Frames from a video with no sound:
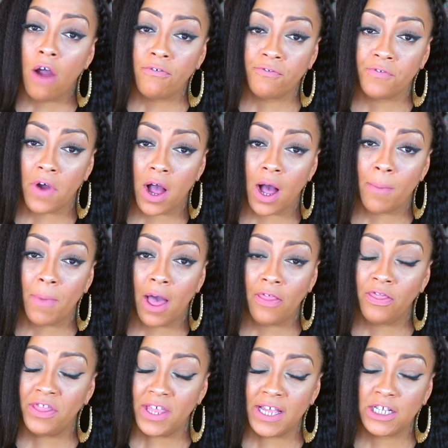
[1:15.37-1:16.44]
from
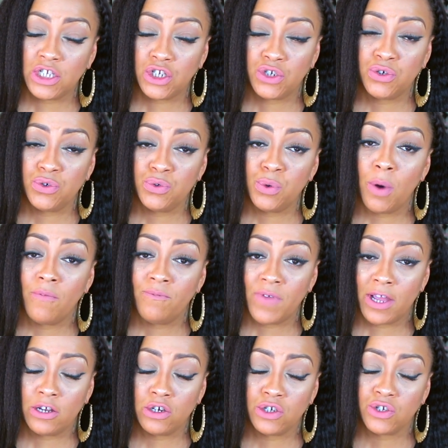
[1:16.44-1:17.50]
these two
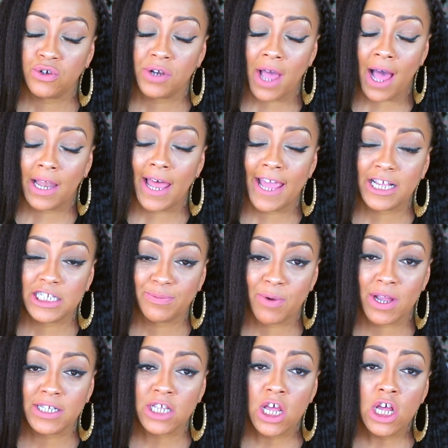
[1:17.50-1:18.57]
vendors on
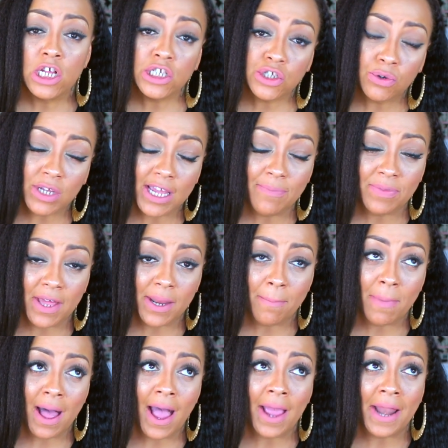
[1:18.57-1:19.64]
AliExpress, so keep that in
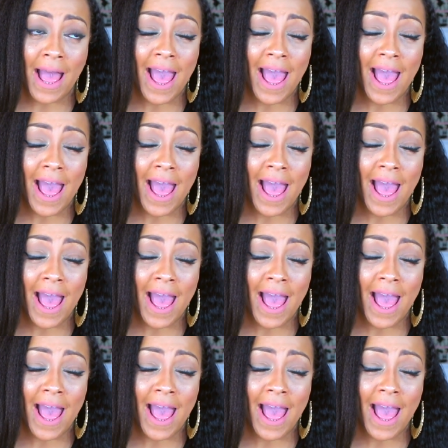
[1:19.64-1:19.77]
mind.